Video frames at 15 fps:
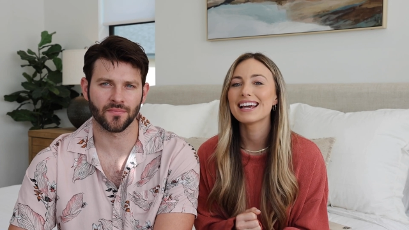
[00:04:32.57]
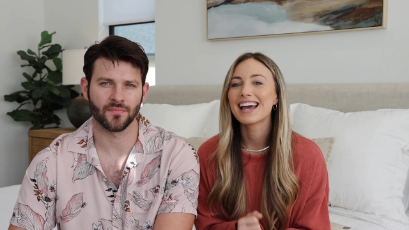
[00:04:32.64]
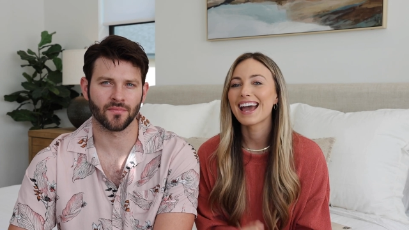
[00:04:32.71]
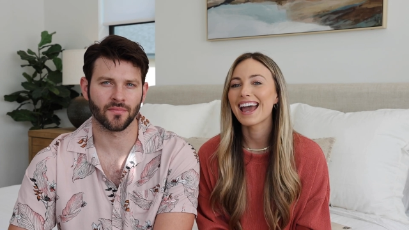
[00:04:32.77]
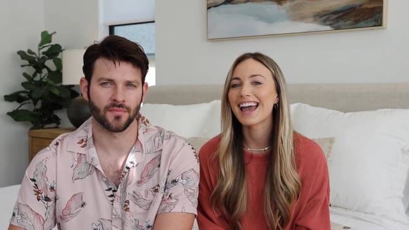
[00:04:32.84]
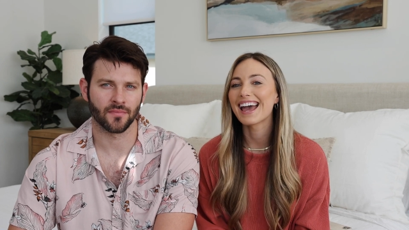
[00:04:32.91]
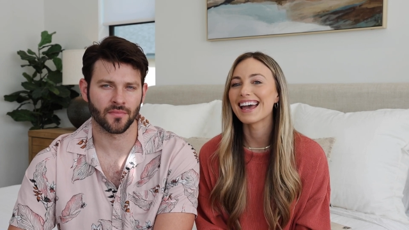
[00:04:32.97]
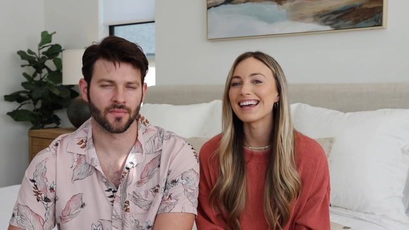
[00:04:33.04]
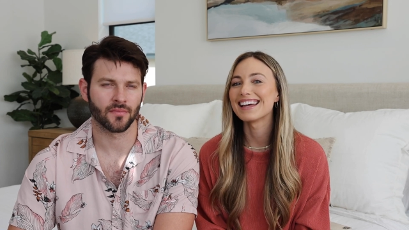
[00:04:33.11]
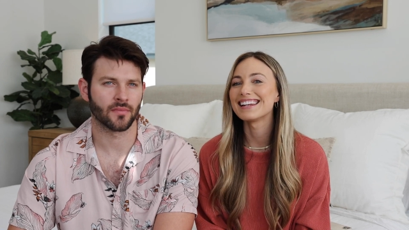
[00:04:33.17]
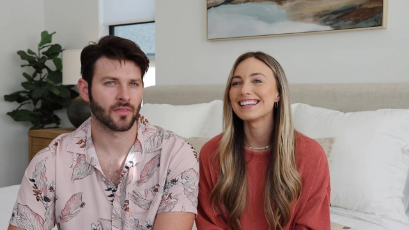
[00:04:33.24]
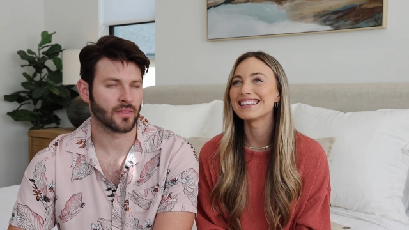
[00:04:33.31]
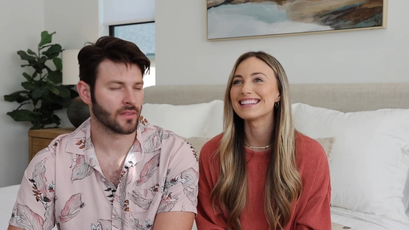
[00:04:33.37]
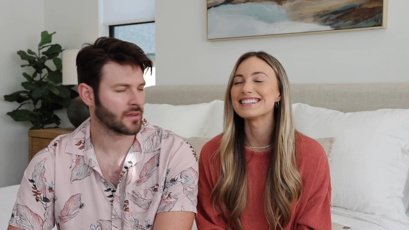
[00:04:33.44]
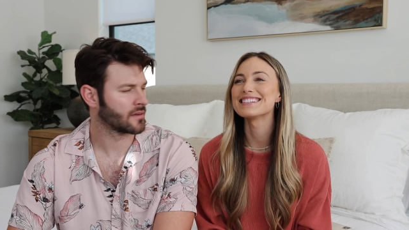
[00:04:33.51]
Speaker 1: Yeah.
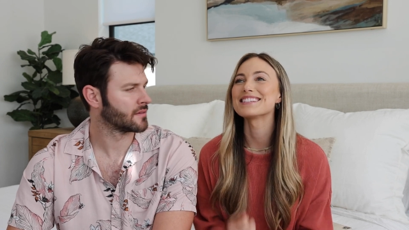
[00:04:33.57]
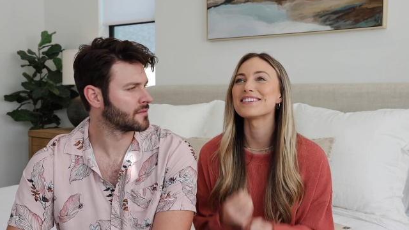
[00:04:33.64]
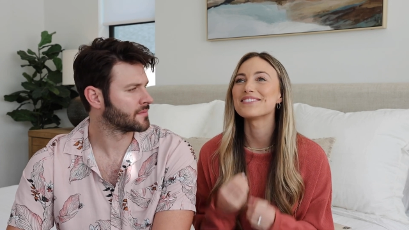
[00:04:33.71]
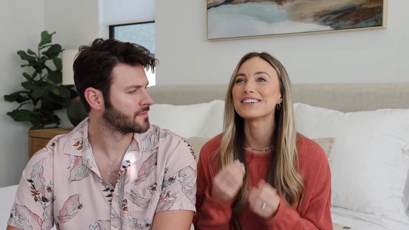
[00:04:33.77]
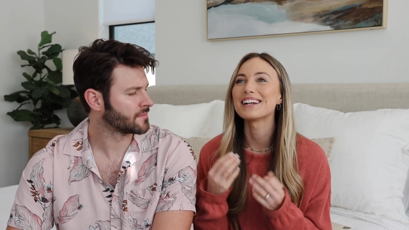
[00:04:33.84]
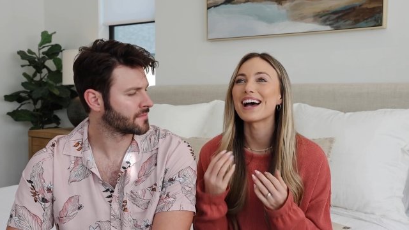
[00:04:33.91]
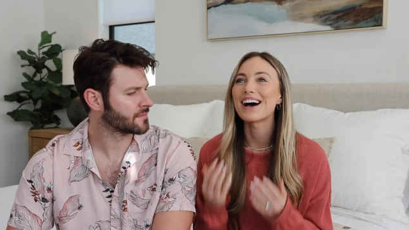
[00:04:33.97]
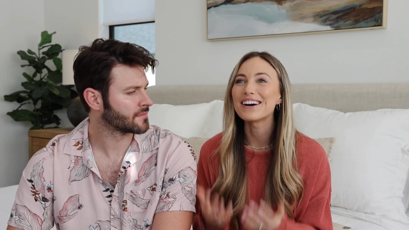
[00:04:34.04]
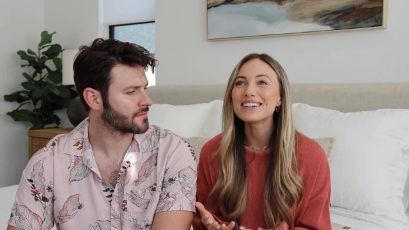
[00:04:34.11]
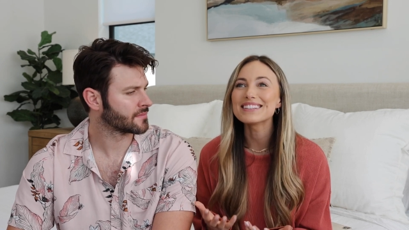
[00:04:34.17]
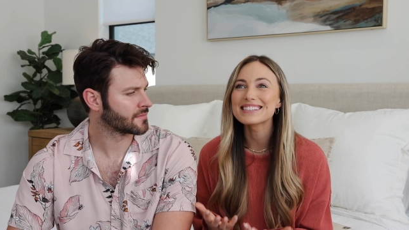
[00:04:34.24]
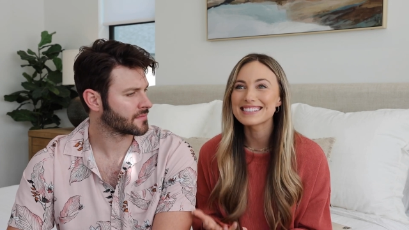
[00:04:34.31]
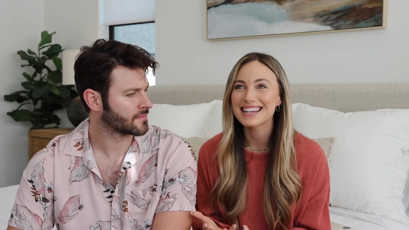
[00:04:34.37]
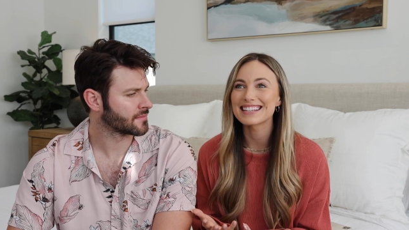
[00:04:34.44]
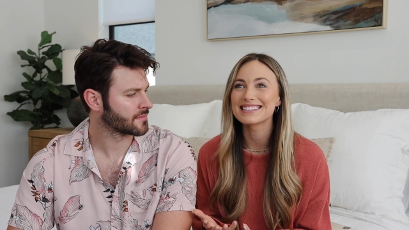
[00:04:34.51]
And then someone else
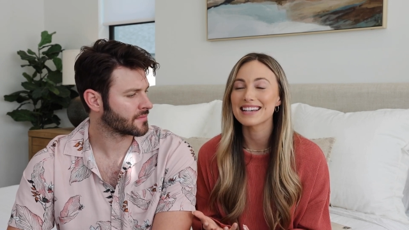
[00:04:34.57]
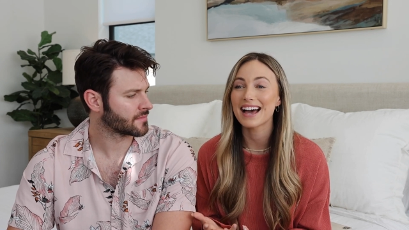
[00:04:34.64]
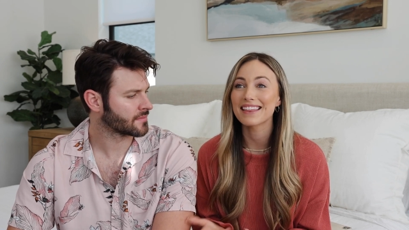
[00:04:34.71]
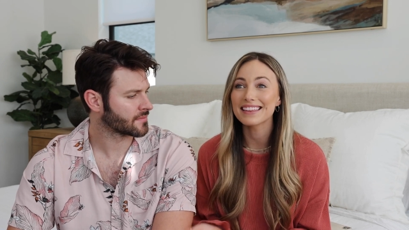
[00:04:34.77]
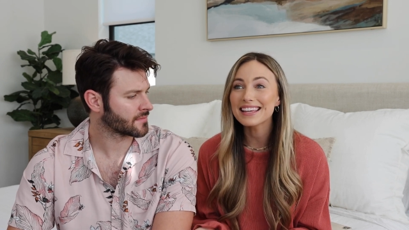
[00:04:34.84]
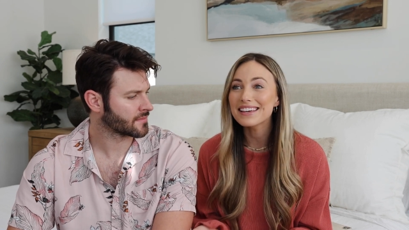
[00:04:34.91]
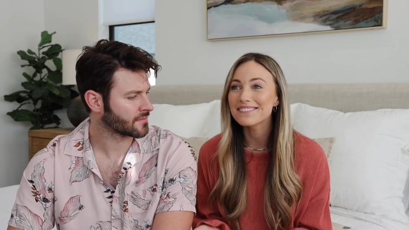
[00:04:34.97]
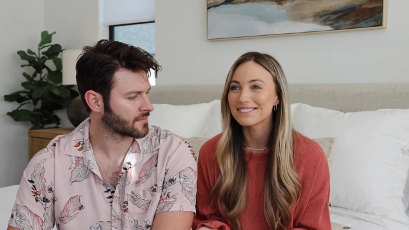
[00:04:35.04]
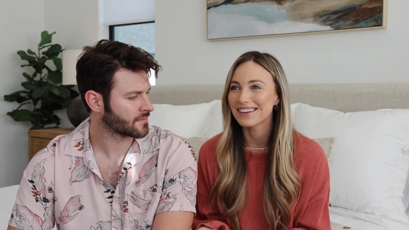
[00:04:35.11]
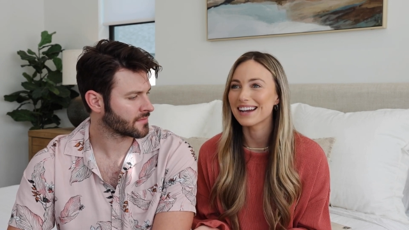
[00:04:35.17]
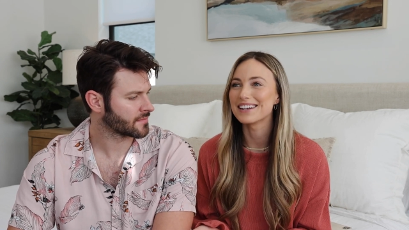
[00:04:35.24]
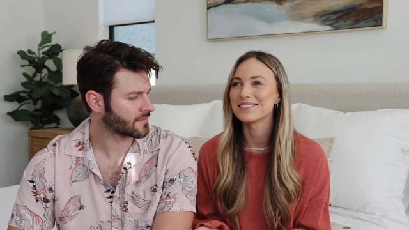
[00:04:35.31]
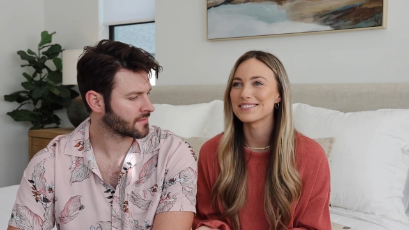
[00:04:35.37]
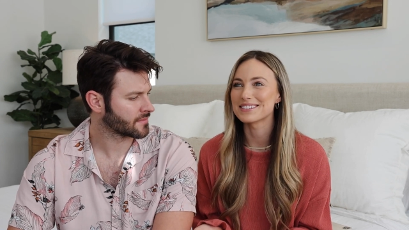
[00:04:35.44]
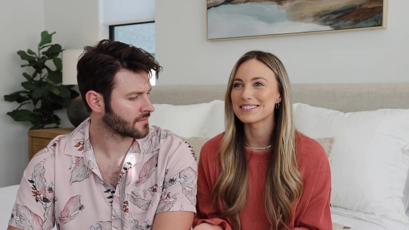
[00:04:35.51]
said, so I think it might
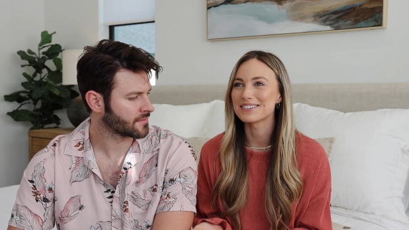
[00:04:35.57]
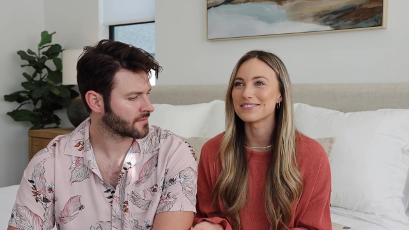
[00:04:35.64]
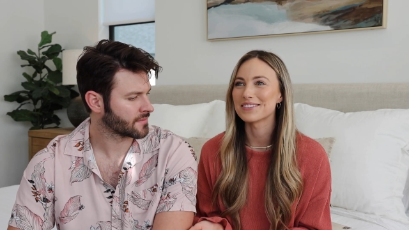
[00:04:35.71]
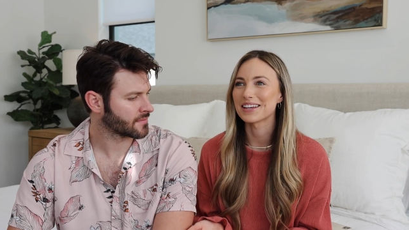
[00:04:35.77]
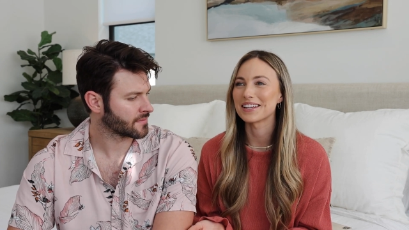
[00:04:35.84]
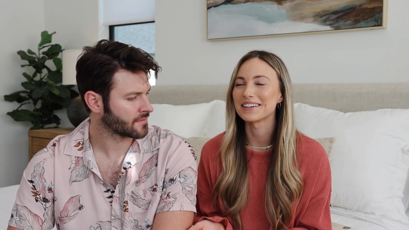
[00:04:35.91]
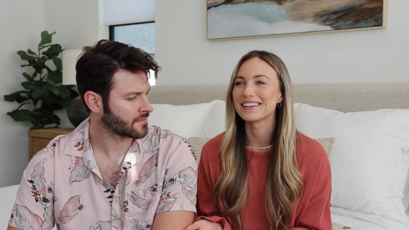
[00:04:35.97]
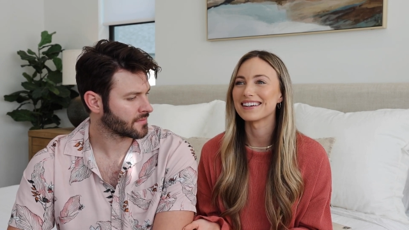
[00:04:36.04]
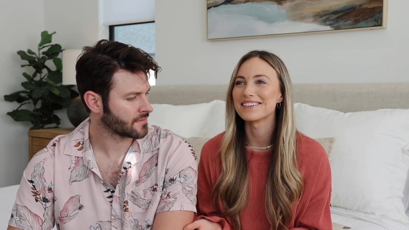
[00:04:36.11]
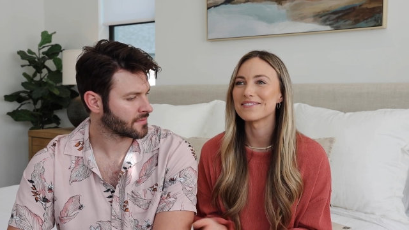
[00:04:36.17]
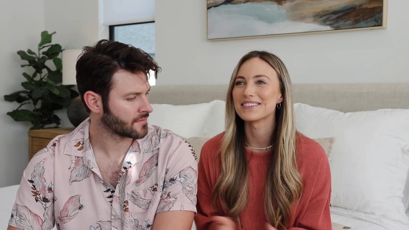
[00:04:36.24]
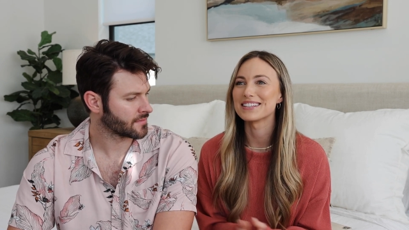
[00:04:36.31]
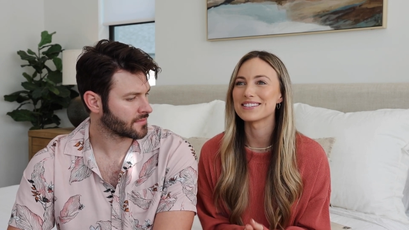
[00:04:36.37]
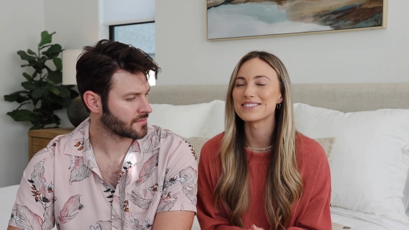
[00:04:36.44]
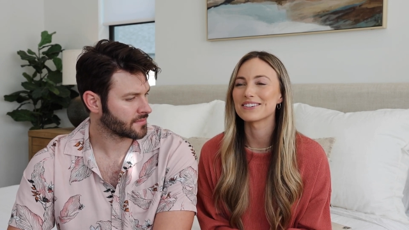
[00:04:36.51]
have still been
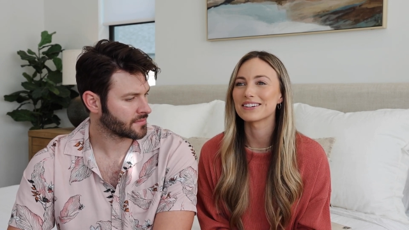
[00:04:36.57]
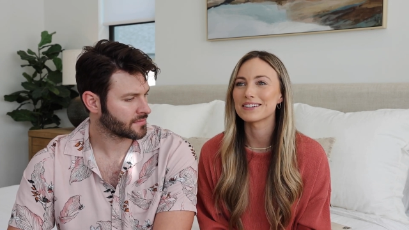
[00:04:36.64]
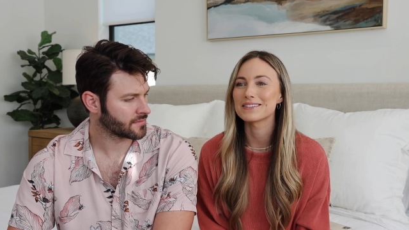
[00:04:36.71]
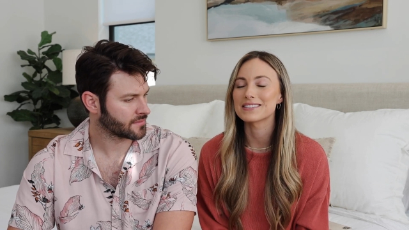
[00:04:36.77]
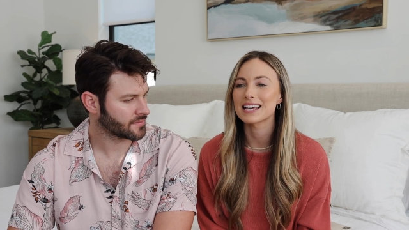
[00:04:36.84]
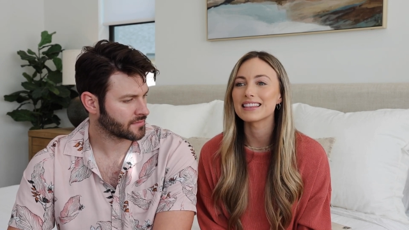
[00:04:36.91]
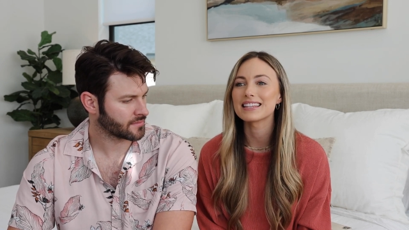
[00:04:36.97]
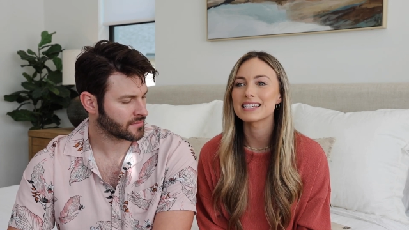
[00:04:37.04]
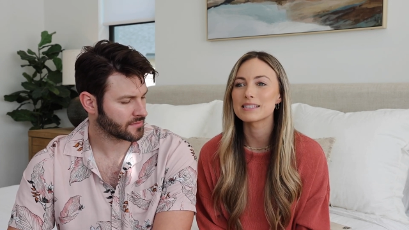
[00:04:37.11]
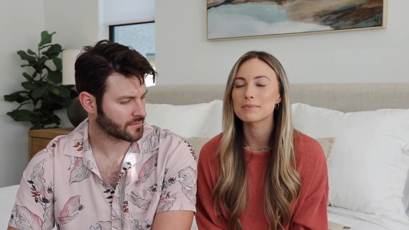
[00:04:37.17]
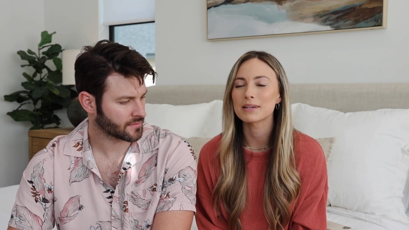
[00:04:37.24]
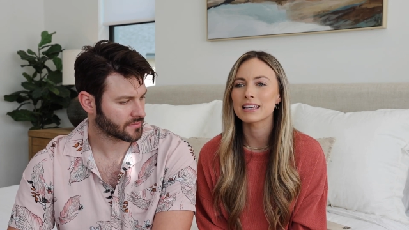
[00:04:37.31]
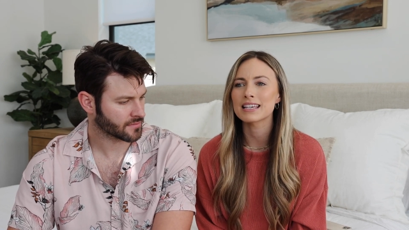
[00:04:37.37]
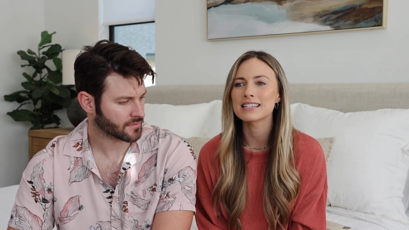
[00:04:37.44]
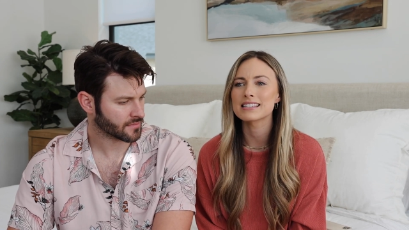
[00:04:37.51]
Vince Stuart who said this, but
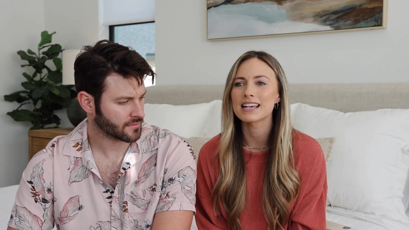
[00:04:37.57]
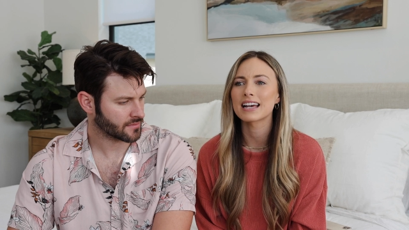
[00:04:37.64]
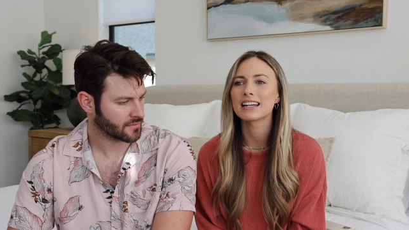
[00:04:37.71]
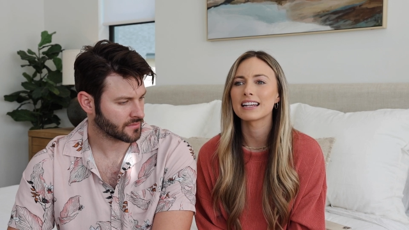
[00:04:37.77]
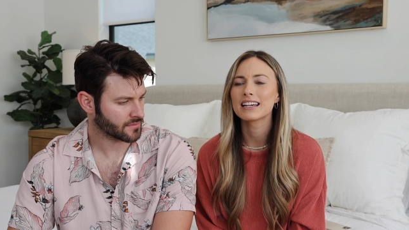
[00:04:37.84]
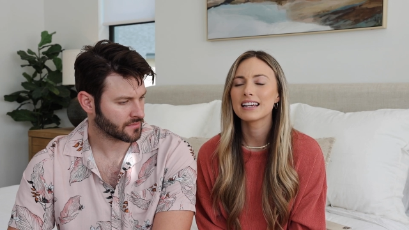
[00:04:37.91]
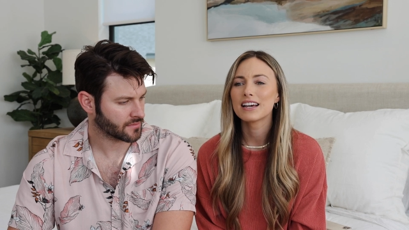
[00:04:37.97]
he said,